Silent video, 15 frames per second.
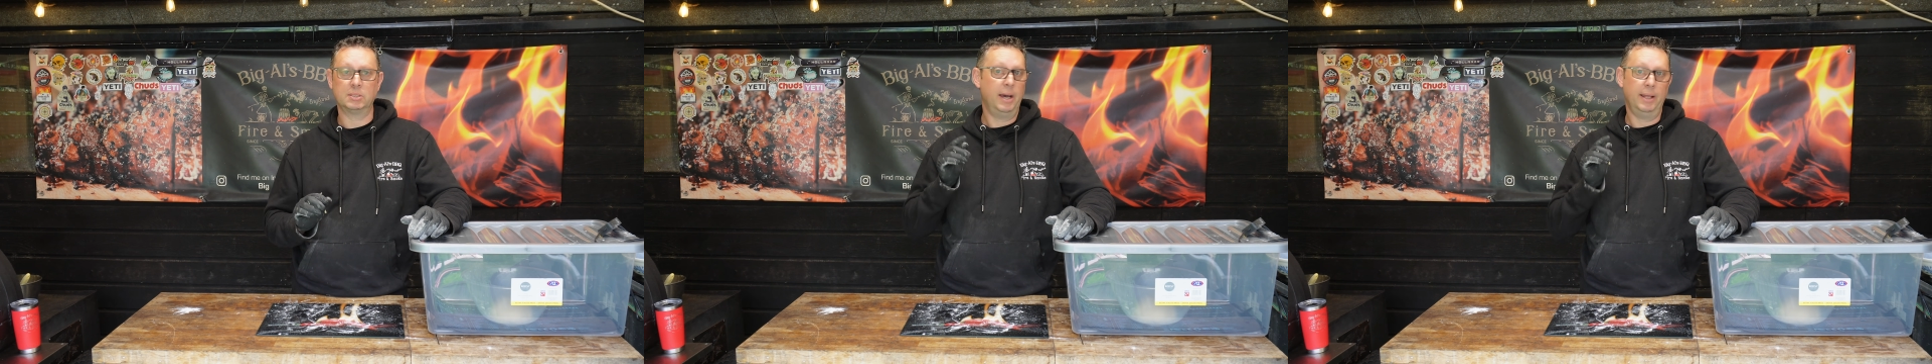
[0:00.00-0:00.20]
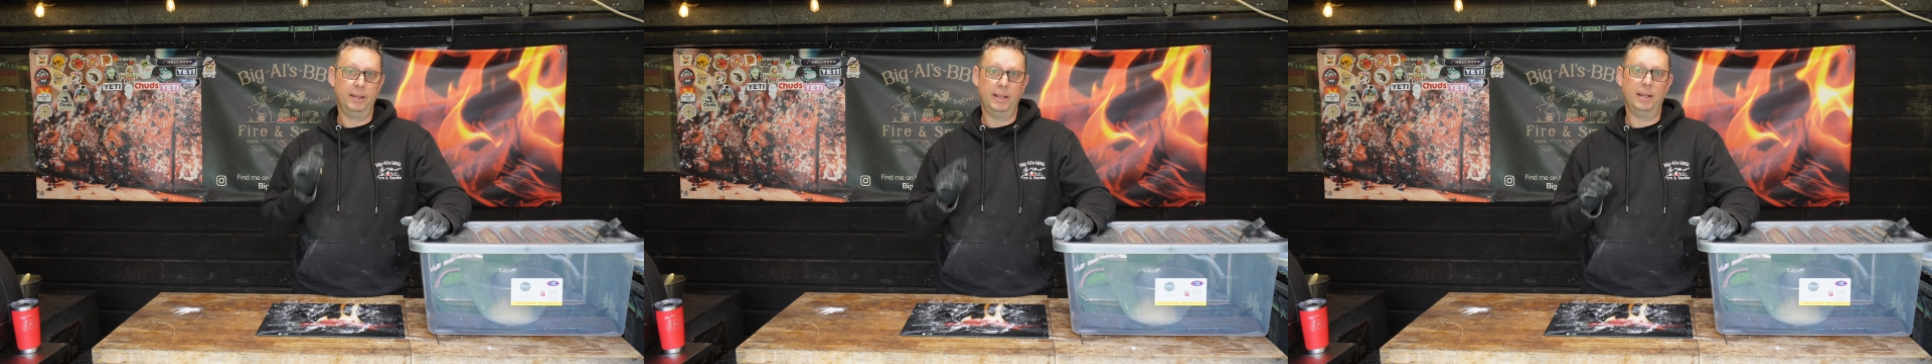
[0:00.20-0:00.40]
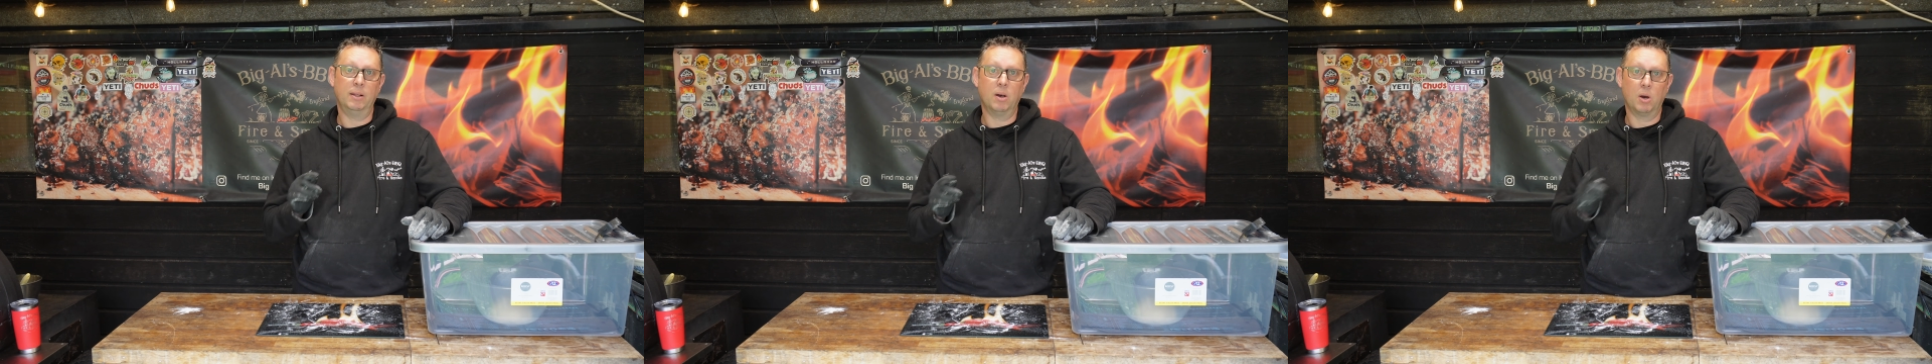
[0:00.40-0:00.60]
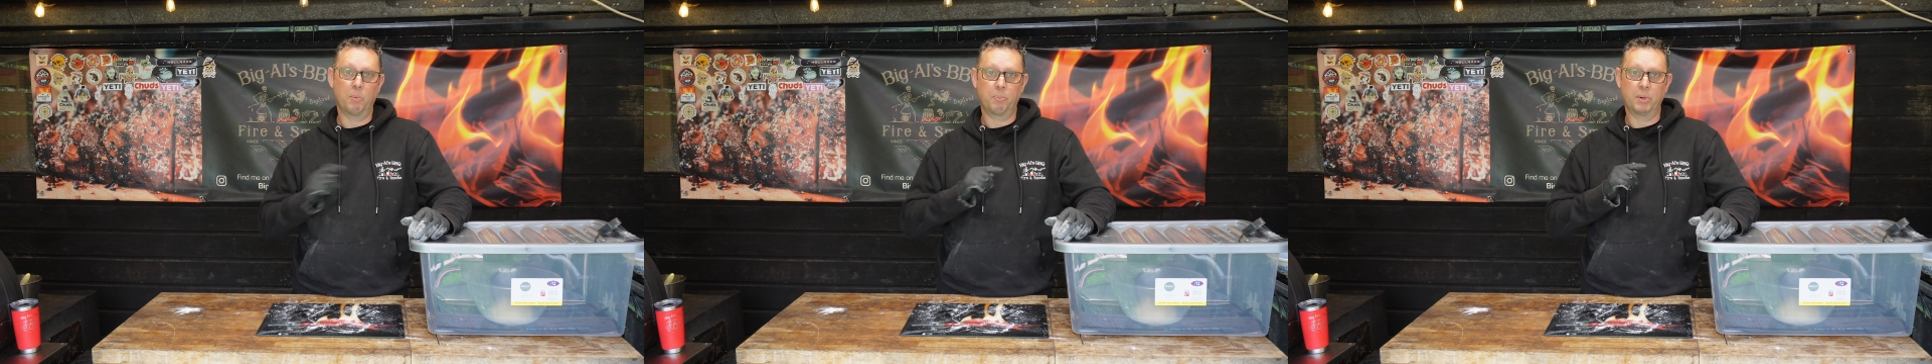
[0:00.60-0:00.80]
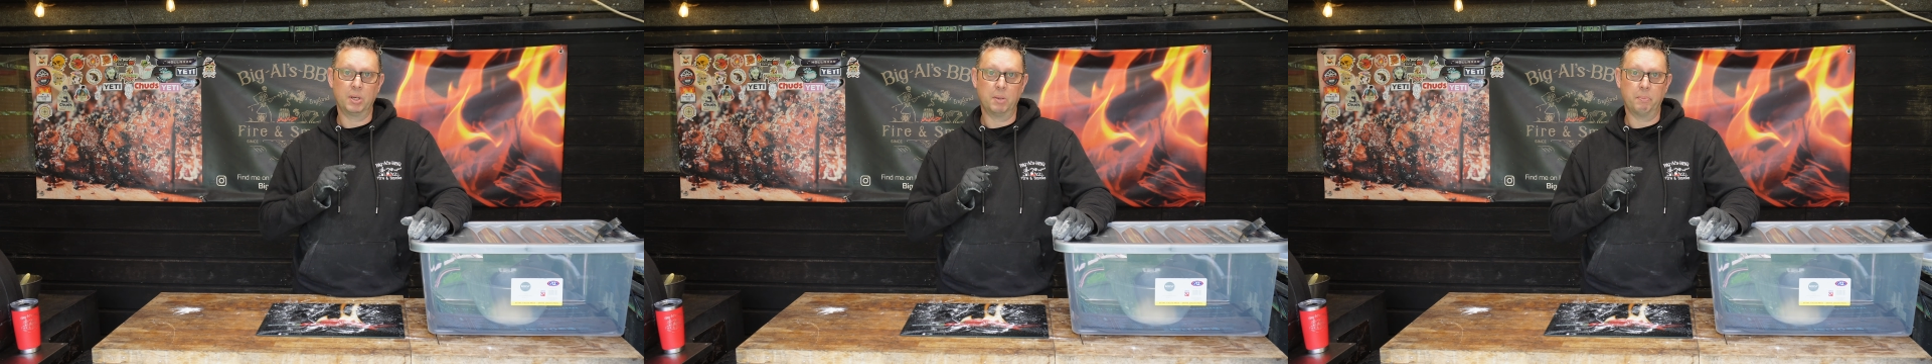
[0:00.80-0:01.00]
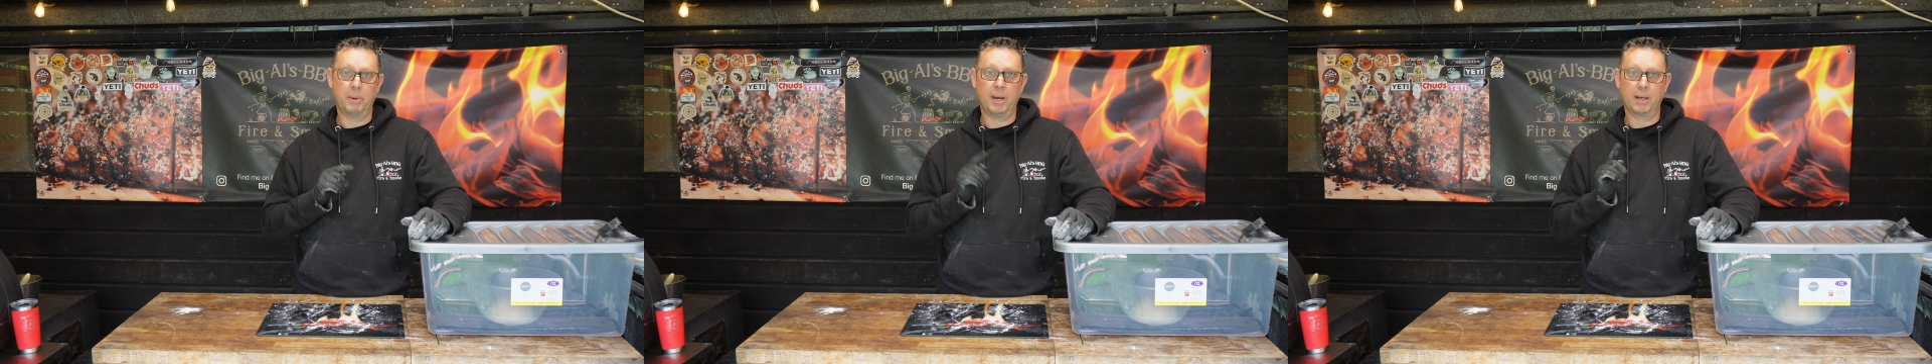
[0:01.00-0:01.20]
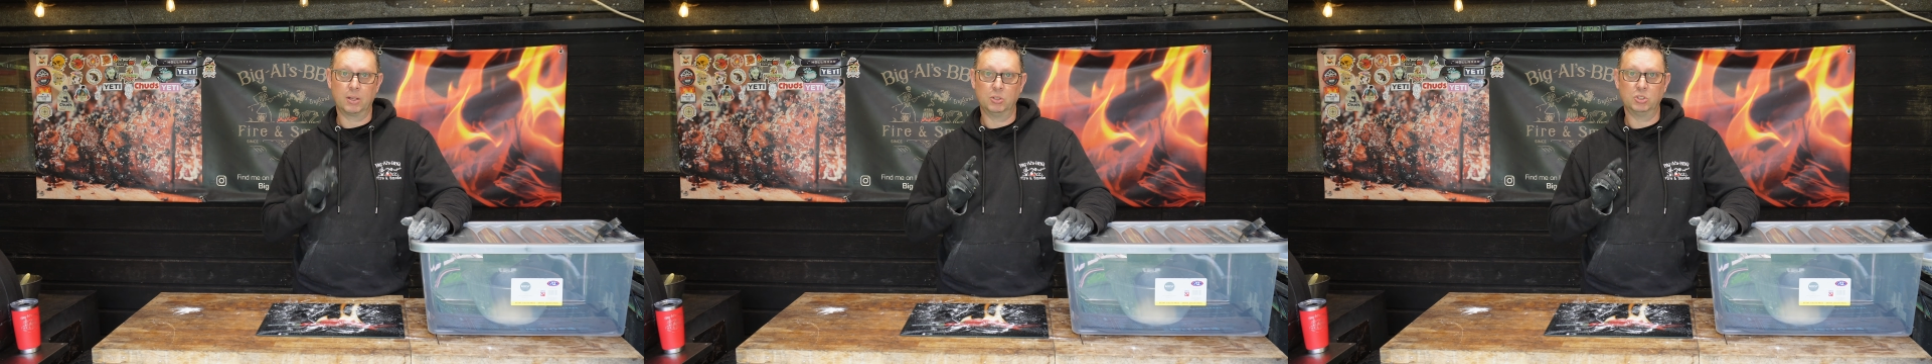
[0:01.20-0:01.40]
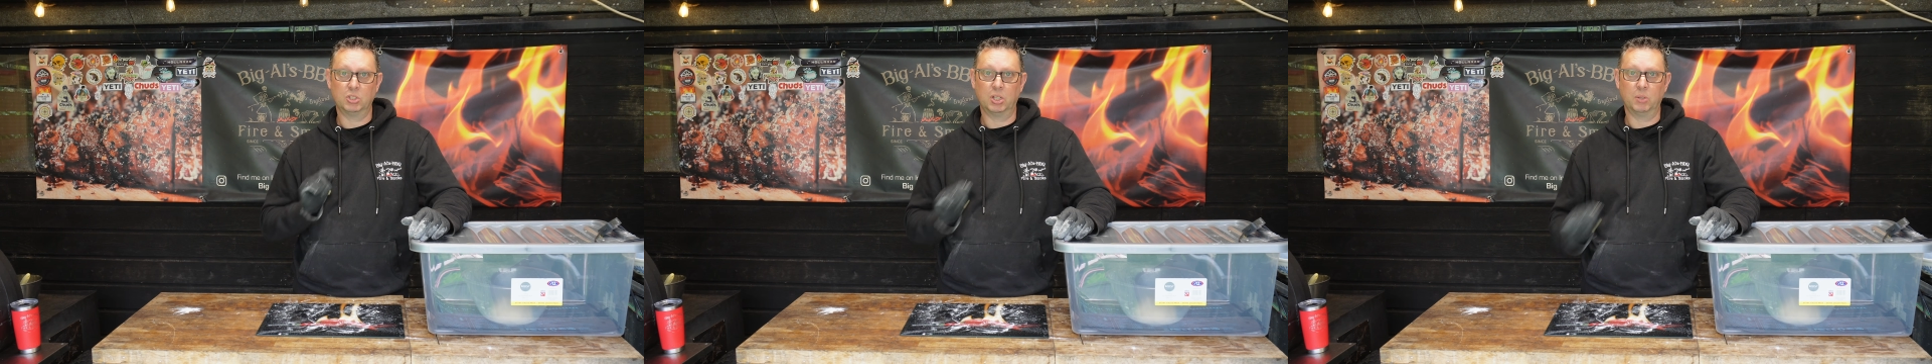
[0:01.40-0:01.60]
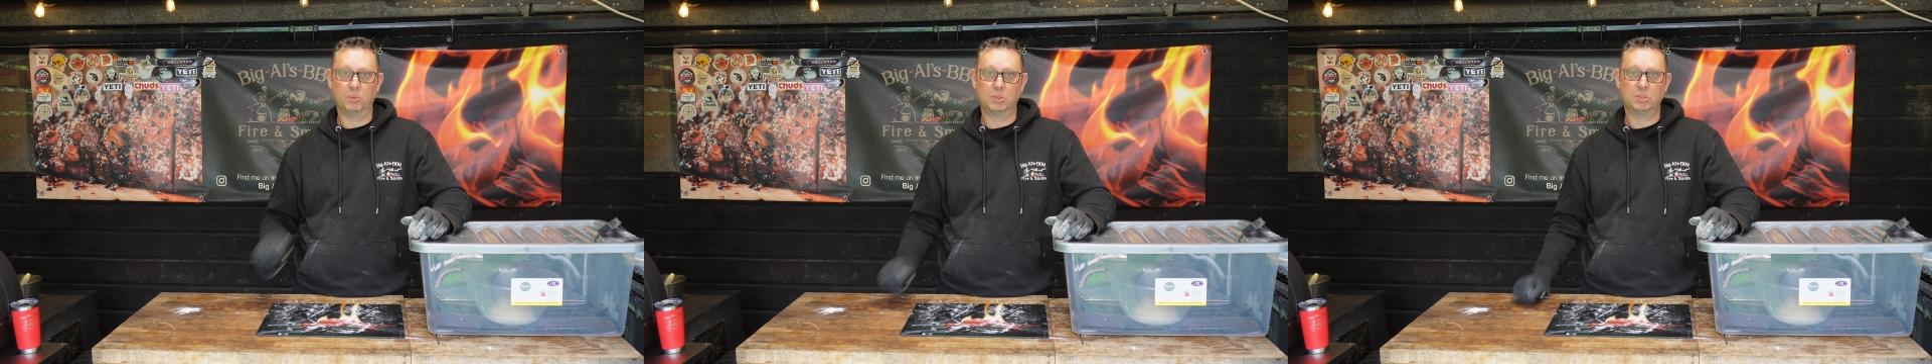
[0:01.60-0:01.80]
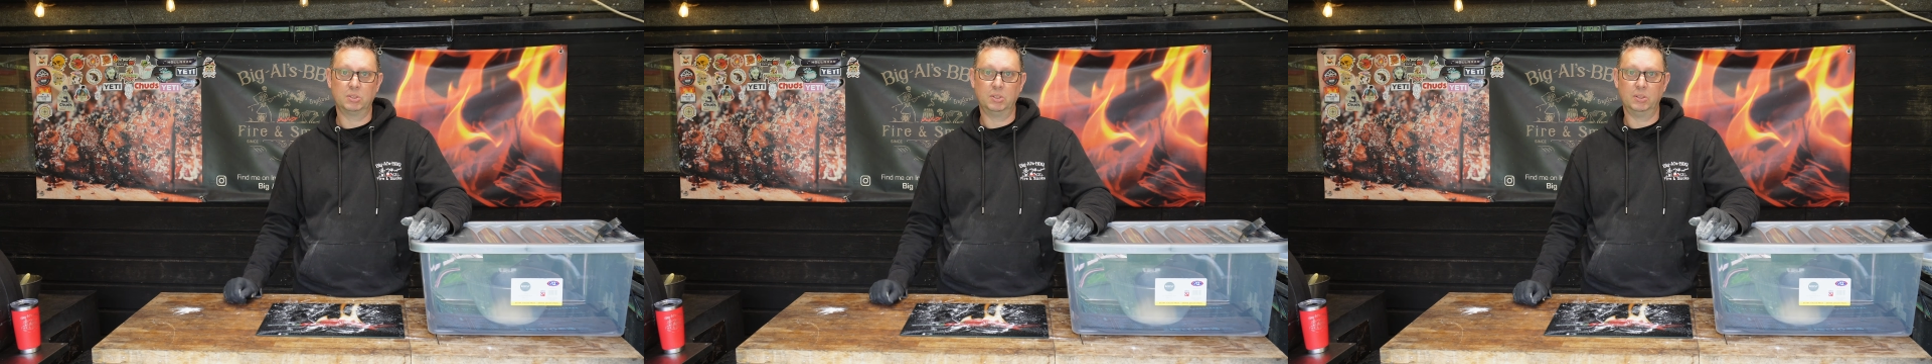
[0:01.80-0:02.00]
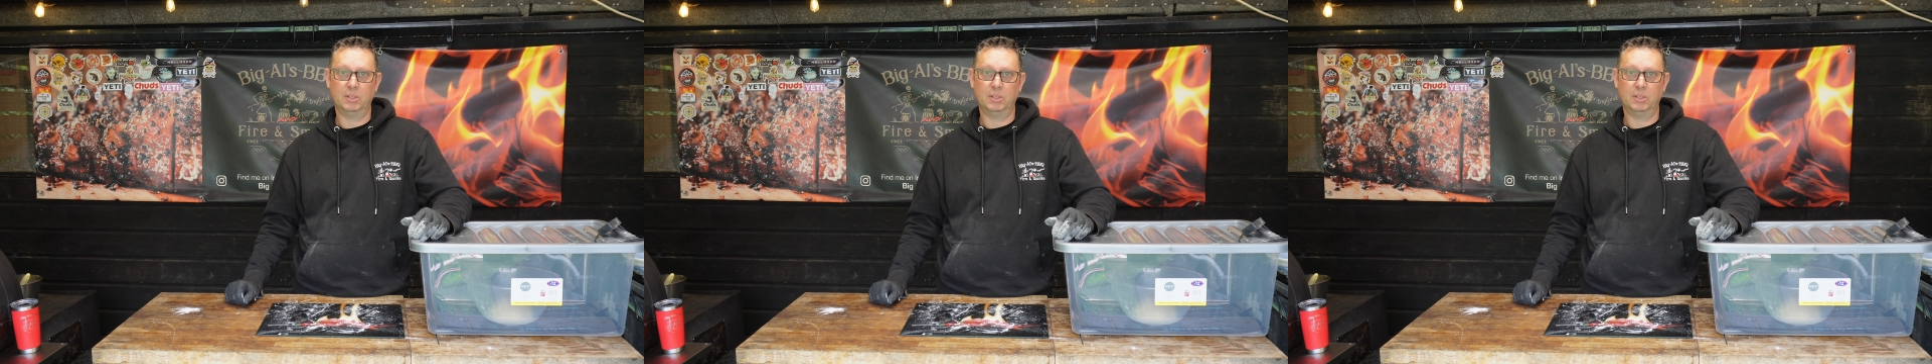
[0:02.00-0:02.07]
and then I'll bring it back and show you what to do